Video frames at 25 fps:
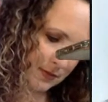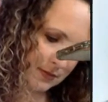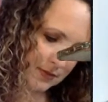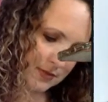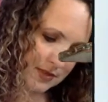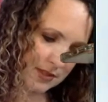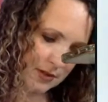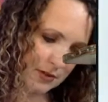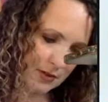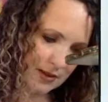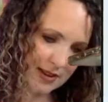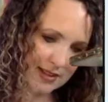
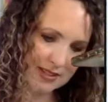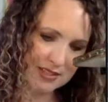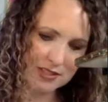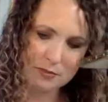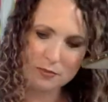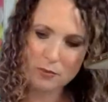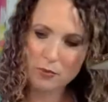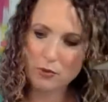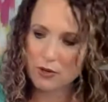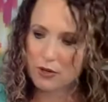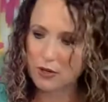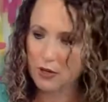So I'll add
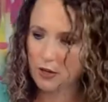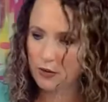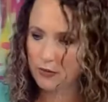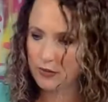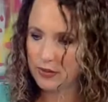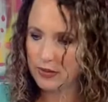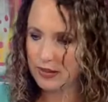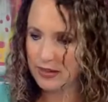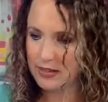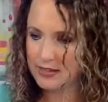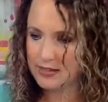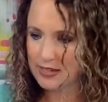some more
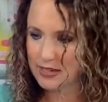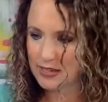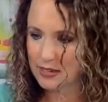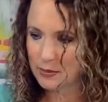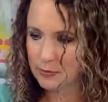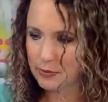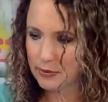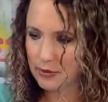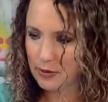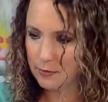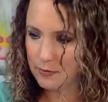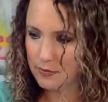curvy lines. I need to
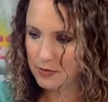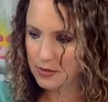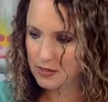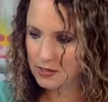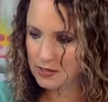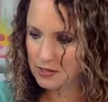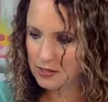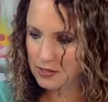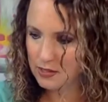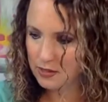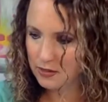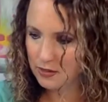pump
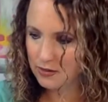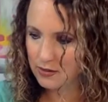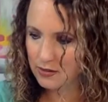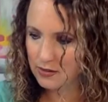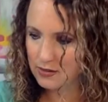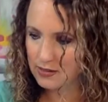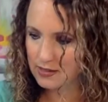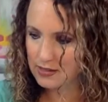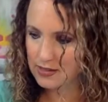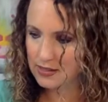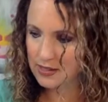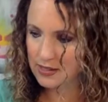this too
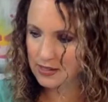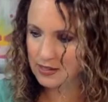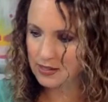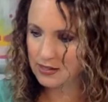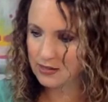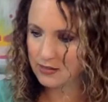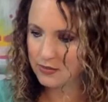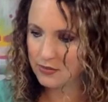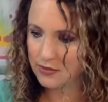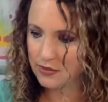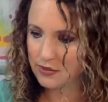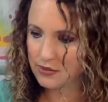because
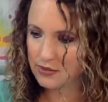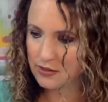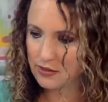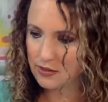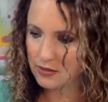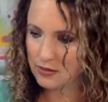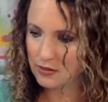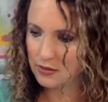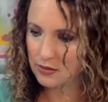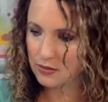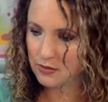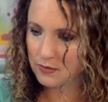it feels a
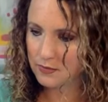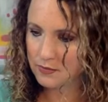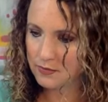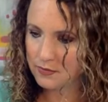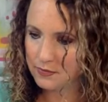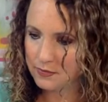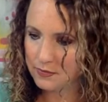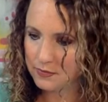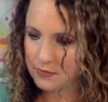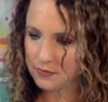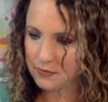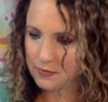little
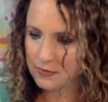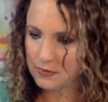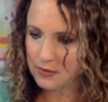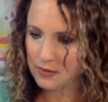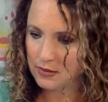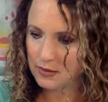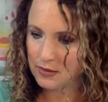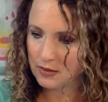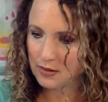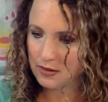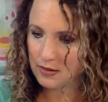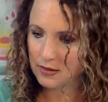
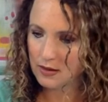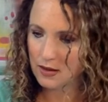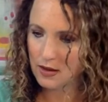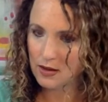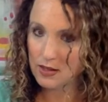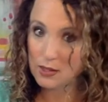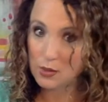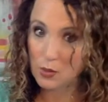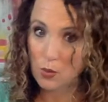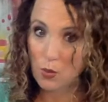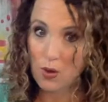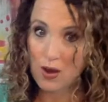not
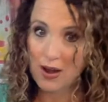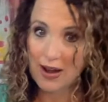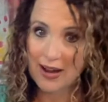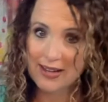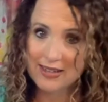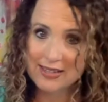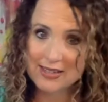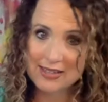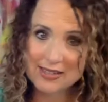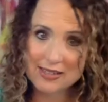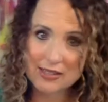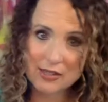as
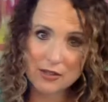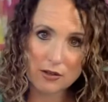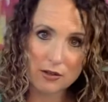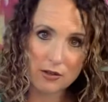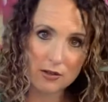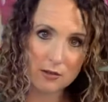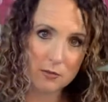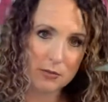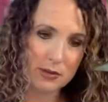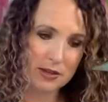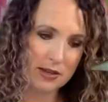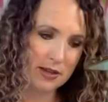white as it
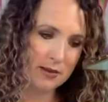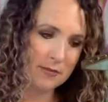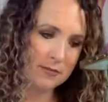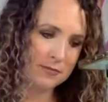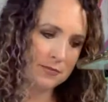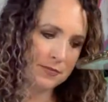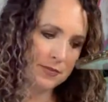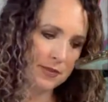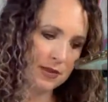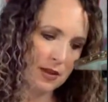could be.